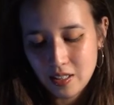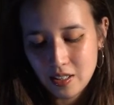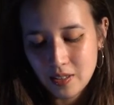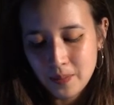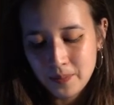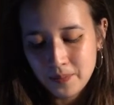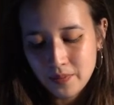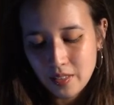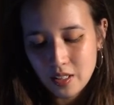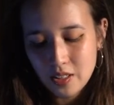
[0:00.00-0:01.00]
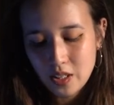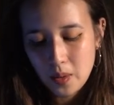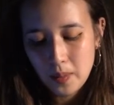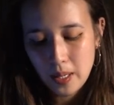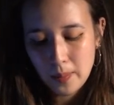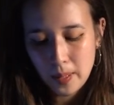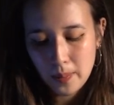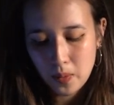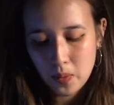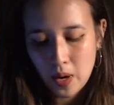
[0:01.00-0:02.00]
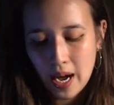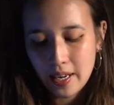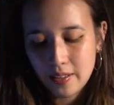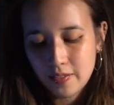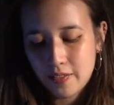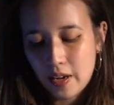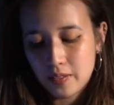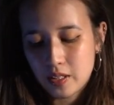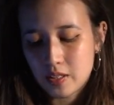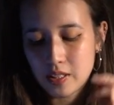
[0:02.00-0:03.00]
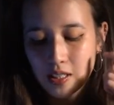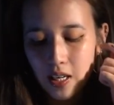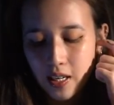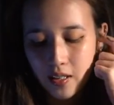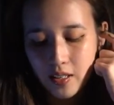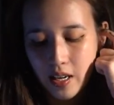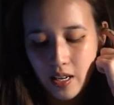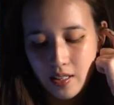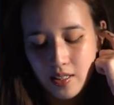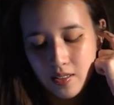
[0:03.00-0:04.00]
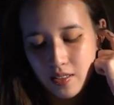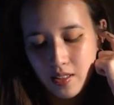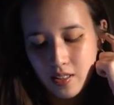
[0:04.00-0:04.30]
There are so many people who hadn't found their style yet, or